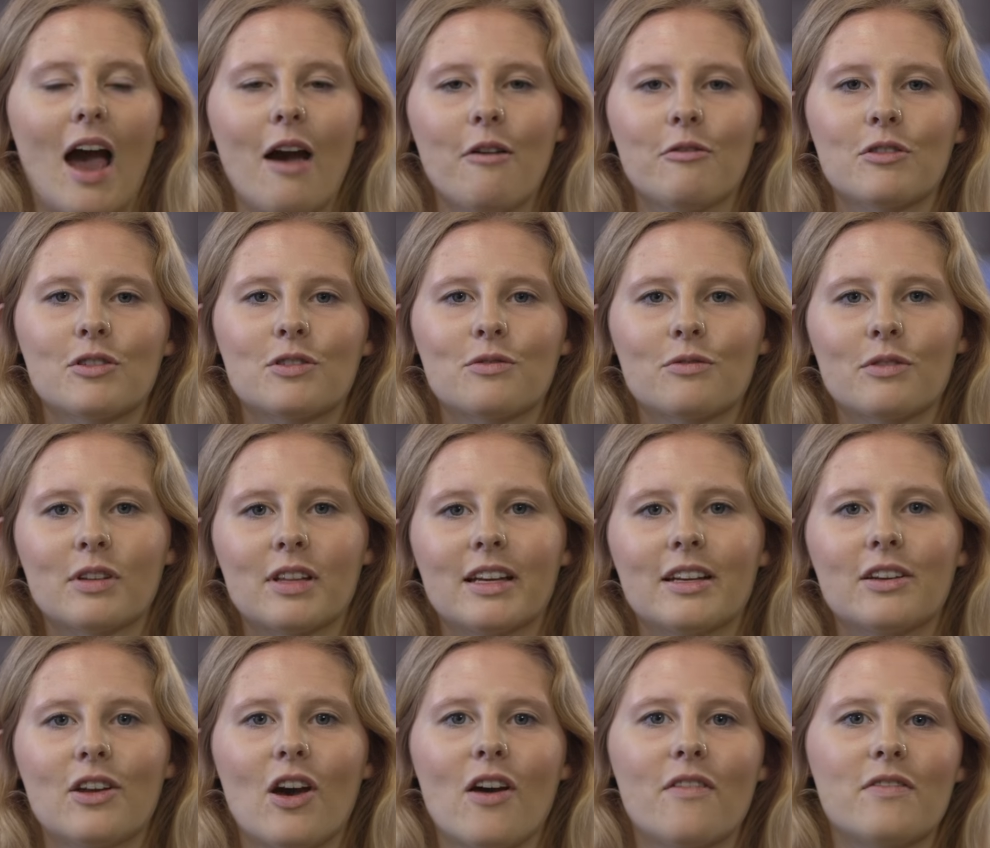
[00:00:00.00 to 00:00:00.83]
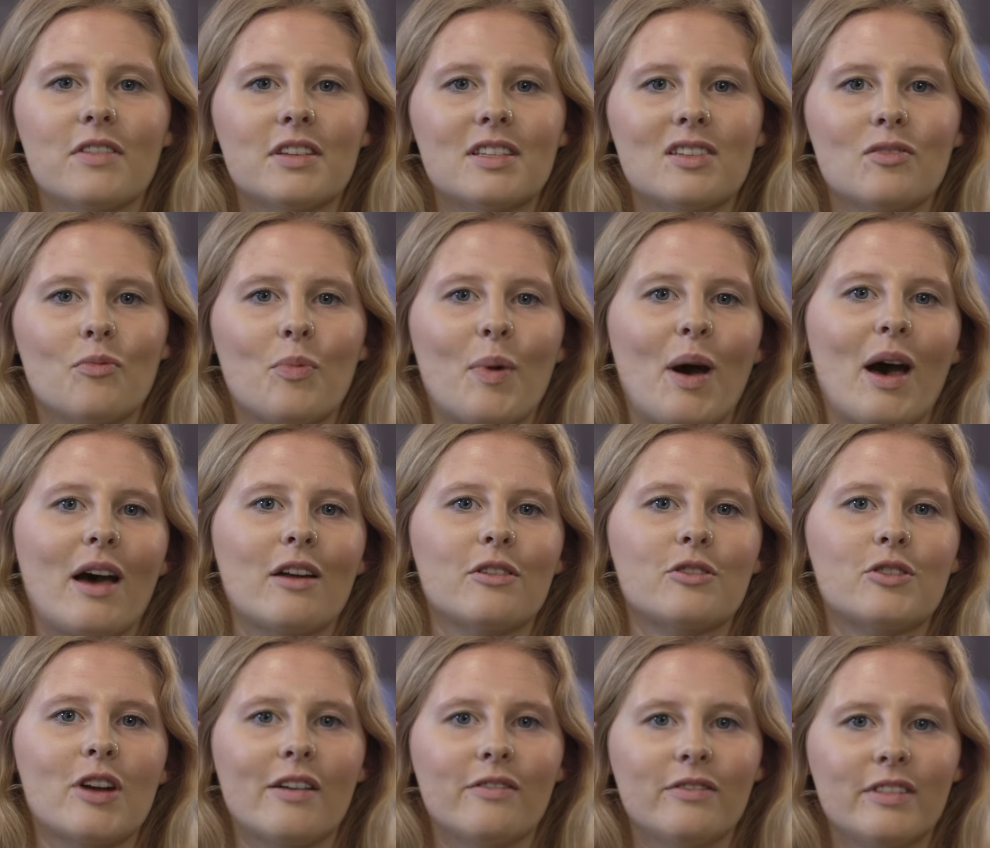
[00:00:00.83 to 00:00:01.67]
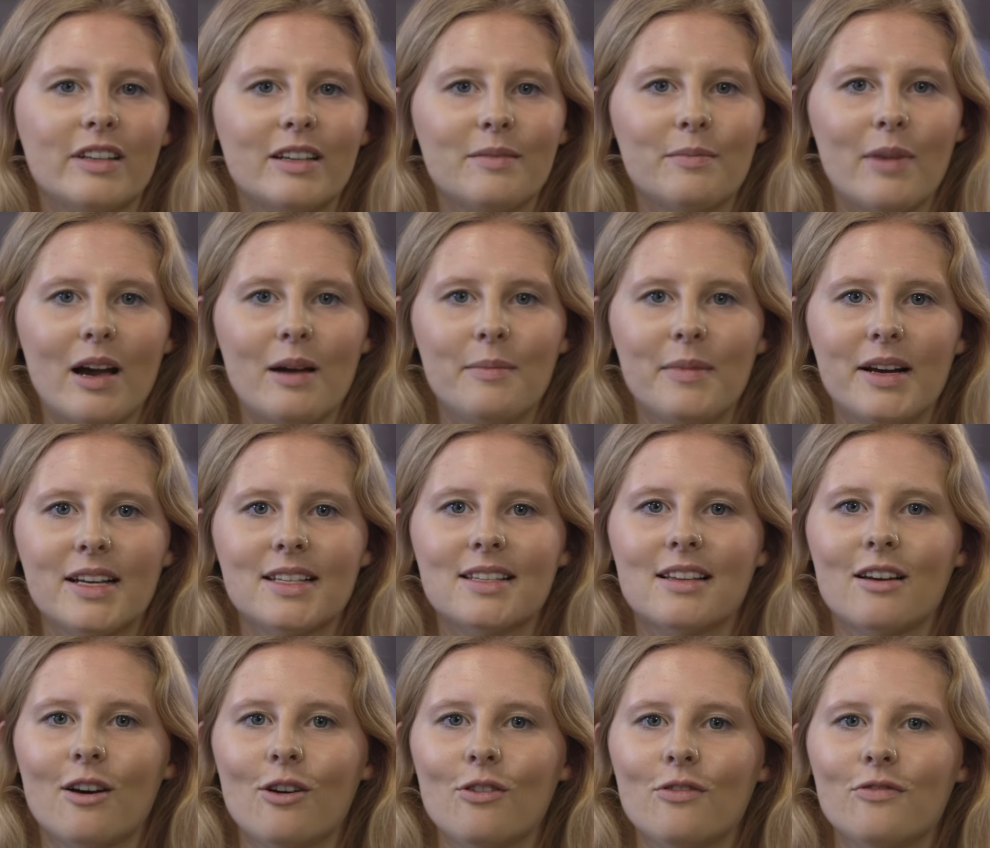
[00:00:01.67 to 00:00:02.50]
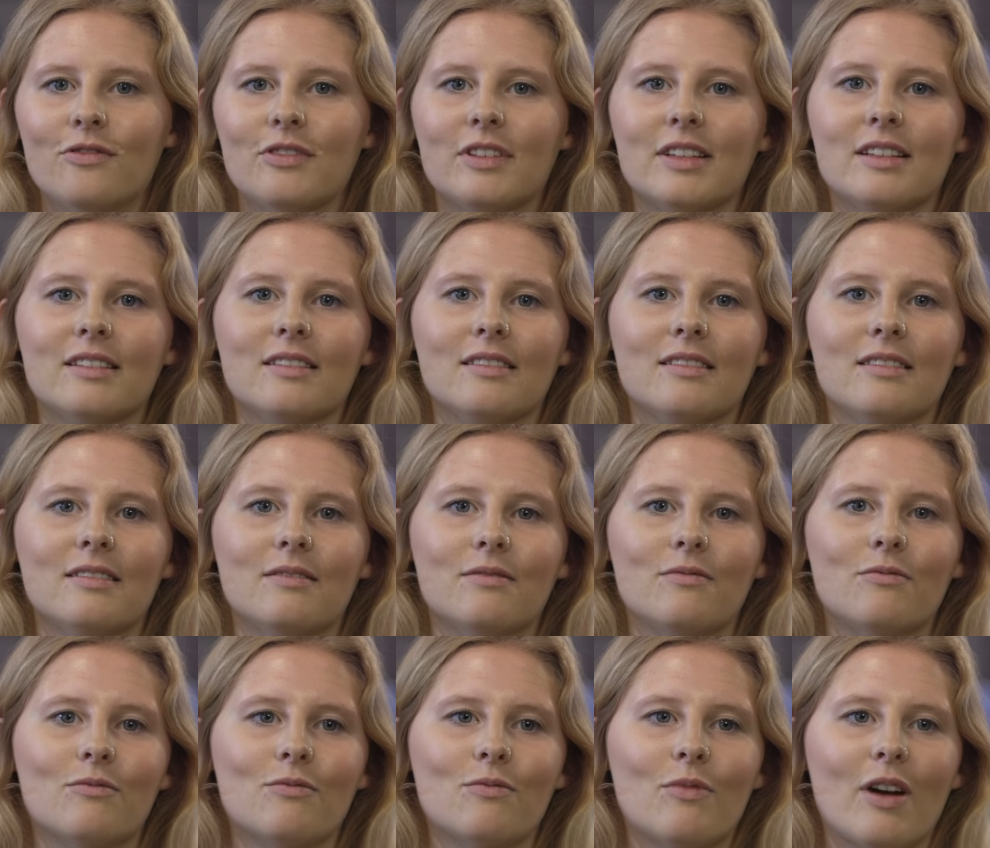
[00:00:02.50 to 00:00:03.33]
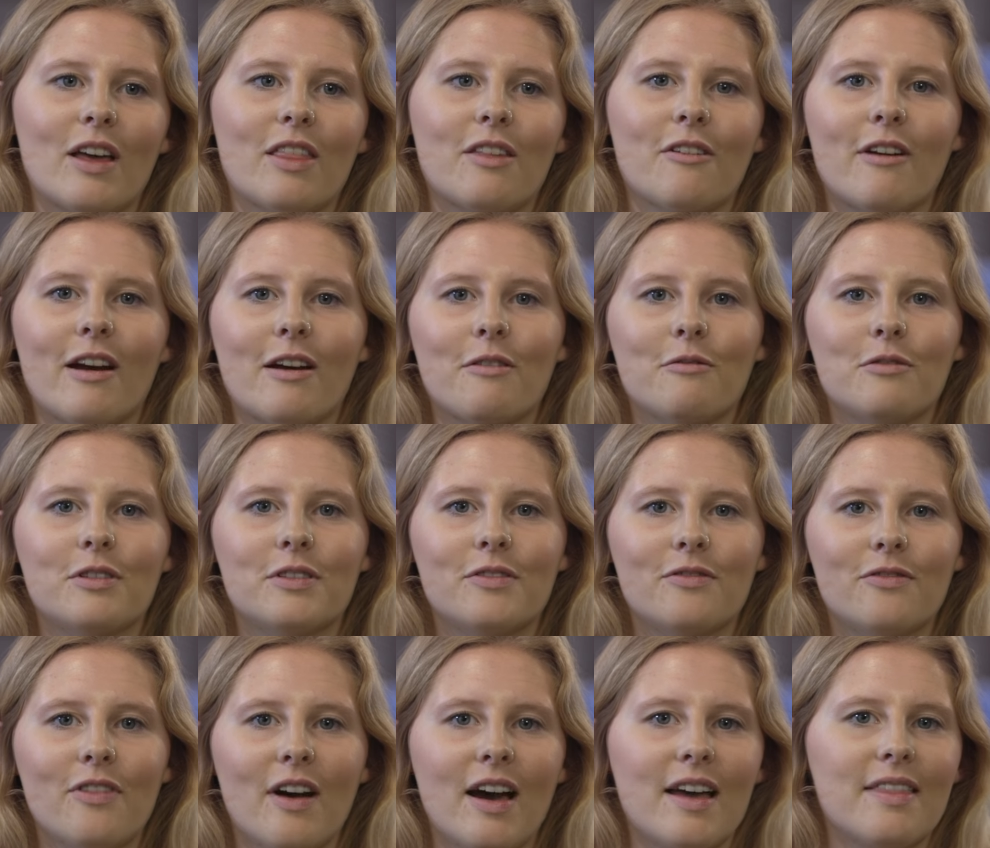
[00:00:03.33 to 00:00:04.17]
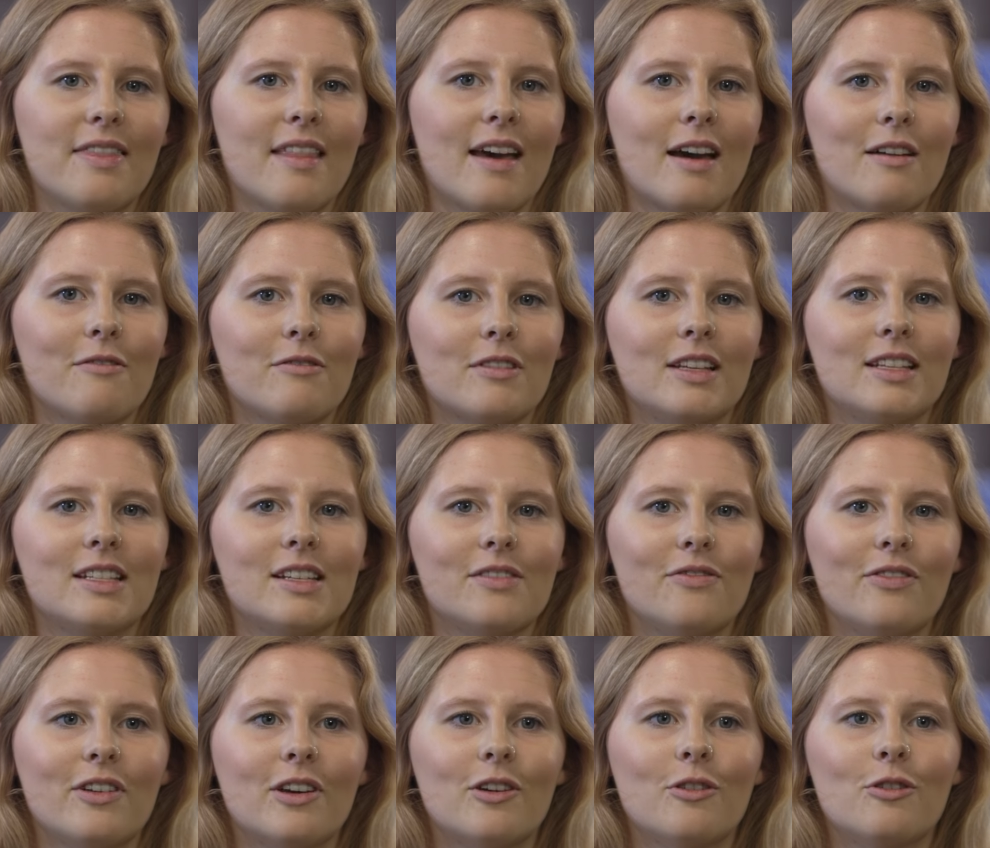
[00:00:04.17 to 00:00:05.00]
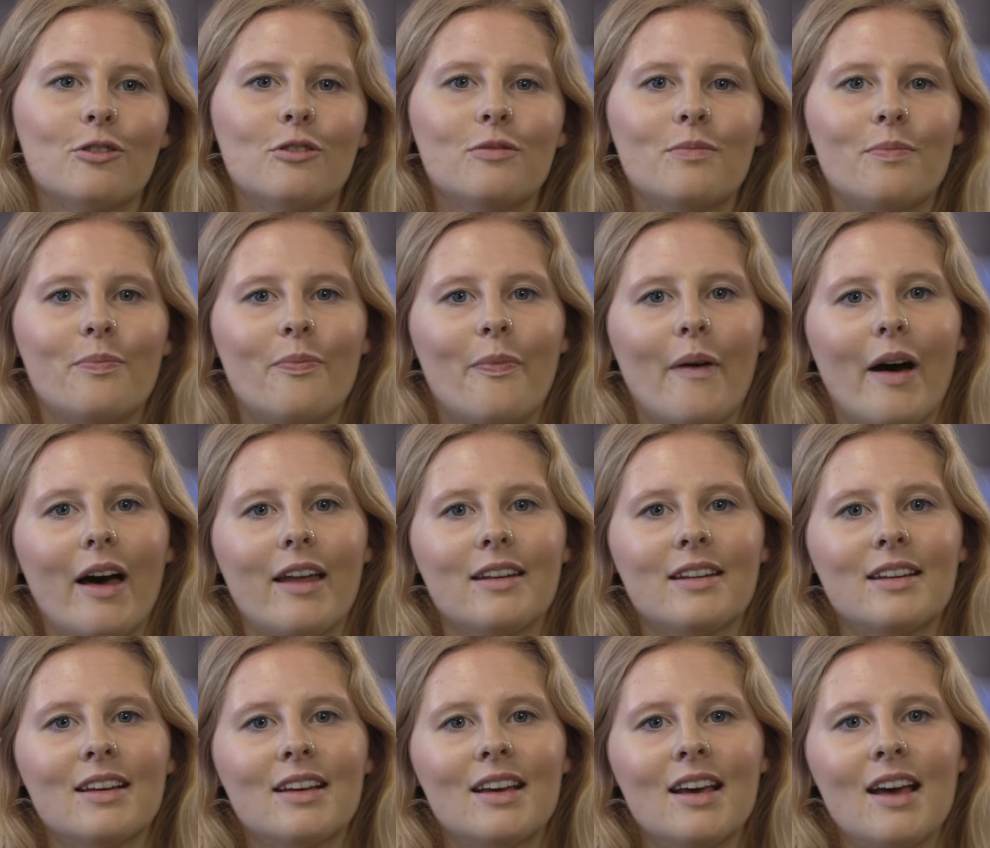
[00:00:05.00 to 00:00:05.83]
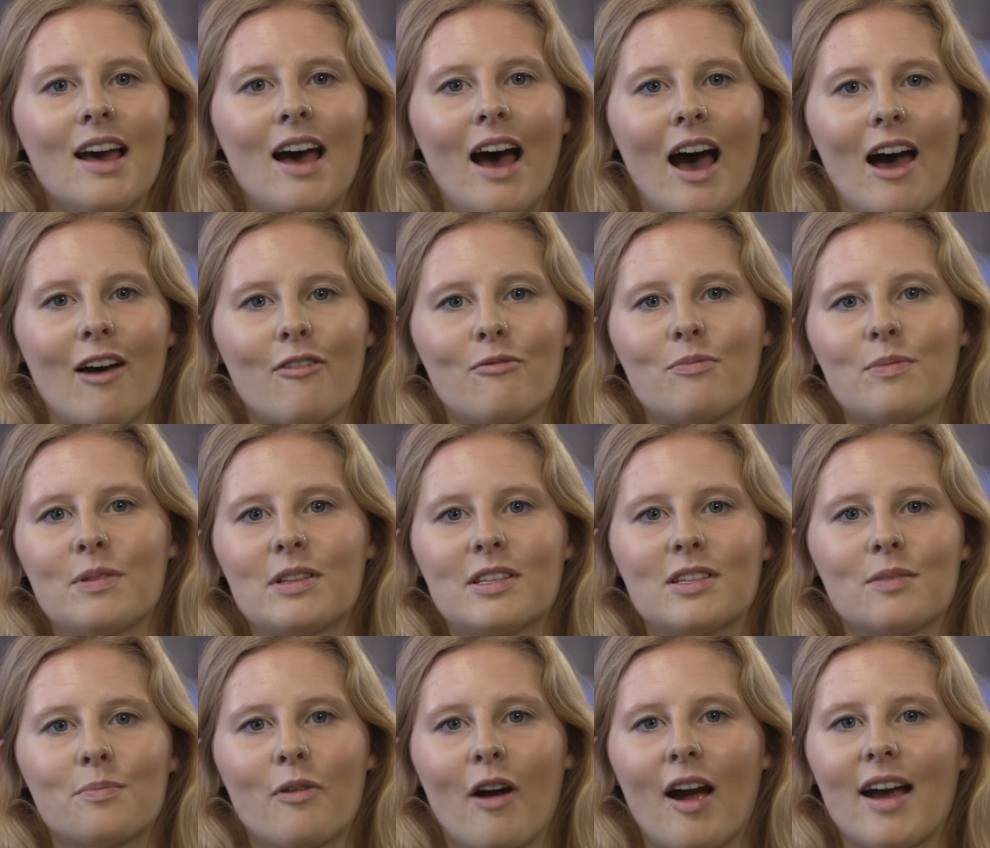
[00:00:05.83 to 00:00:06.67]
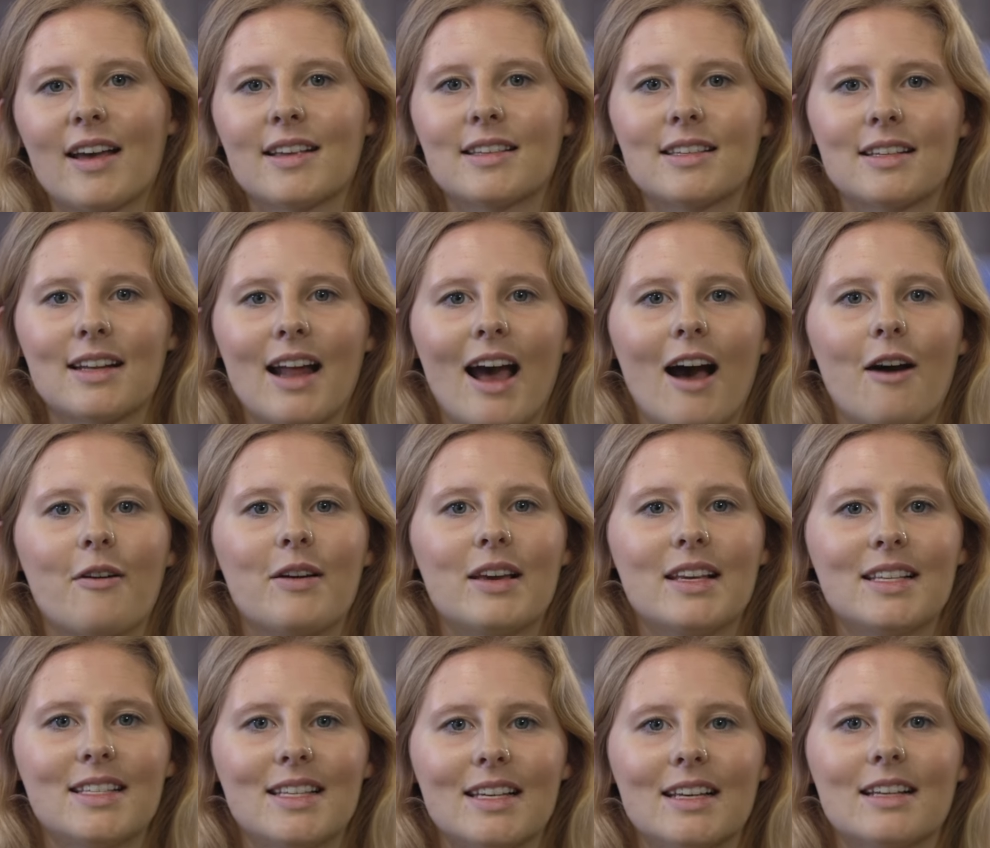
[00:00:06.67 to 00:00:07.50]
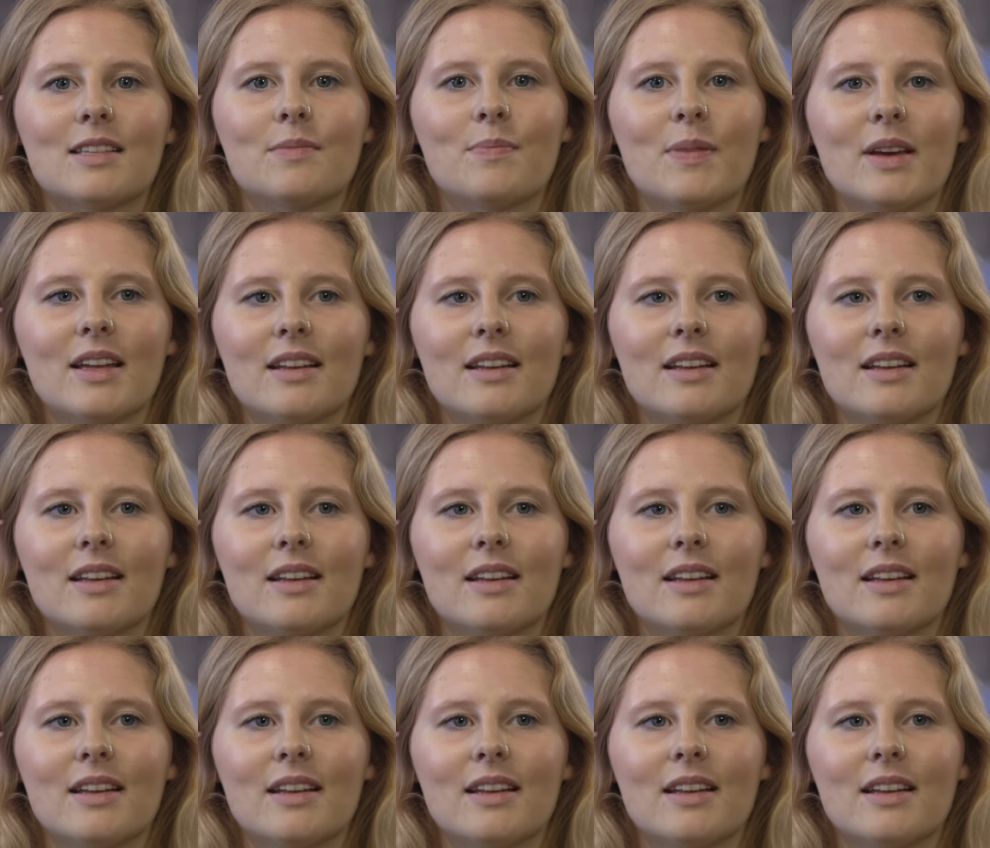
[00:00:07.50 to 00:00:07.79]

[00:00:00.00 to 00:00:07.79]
I was really nervous about travelling by myself and whether I would find that really difficult, but I've been surprised at how easy it's